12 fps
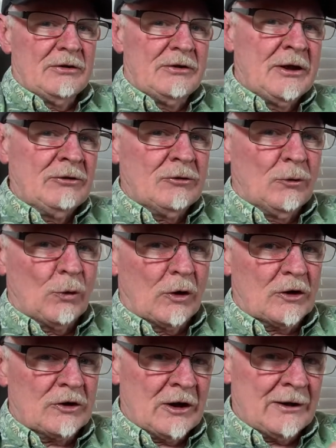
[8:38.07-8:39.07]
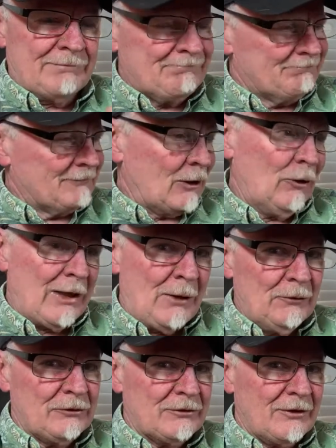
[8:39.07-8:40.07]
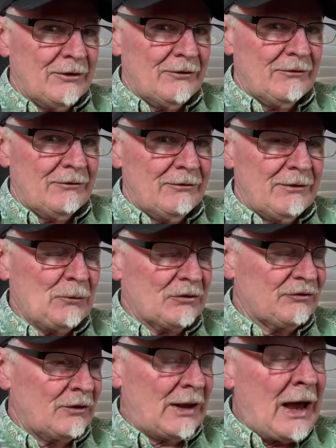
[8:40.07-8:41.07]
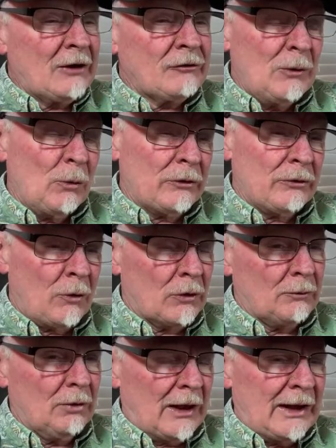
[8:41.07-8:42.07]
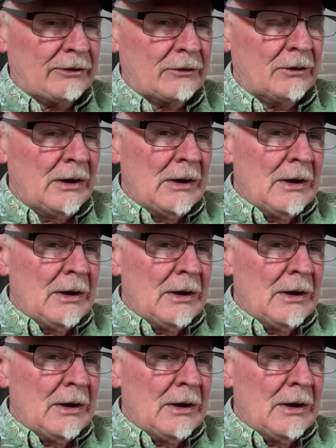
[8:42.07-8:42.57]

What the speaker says: dental work done. Oh, that was fun. Actually, it wasn't horrible either.